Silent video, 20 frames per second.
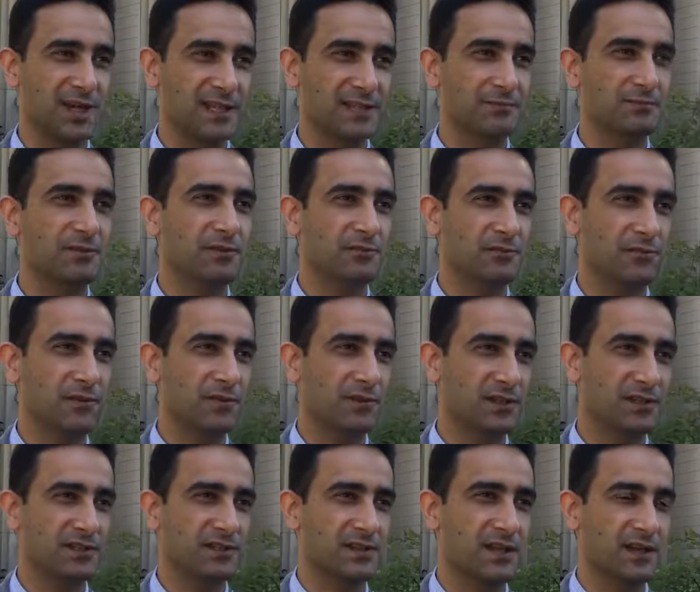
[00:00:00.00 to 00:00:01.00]
has been
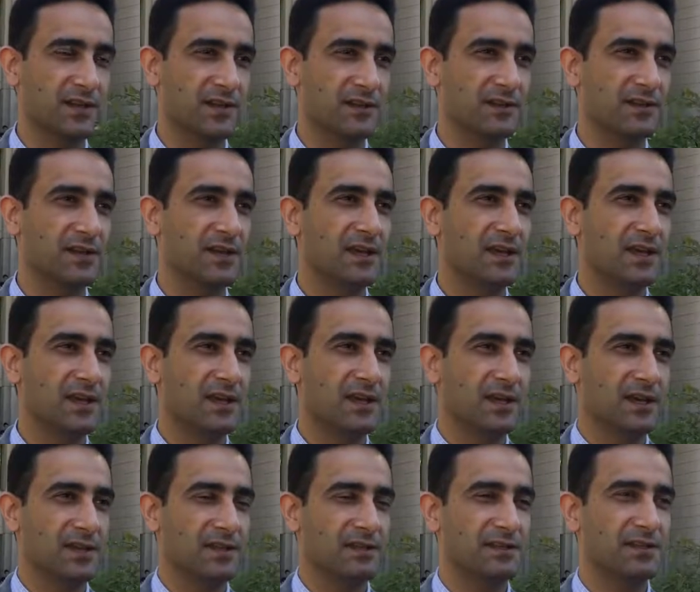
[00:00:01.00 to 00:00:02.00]
focused on
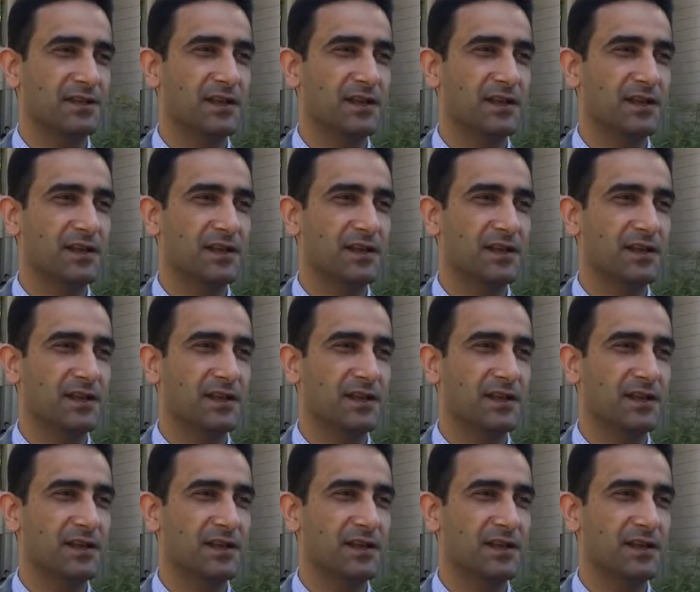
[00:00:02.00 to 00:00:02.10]
the